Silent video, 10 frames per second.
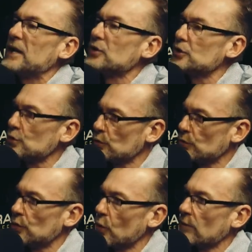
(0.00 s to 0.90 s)

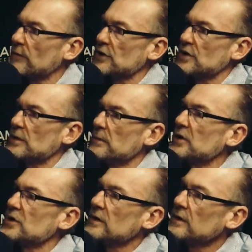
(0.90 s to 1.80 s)
into your vision and mission.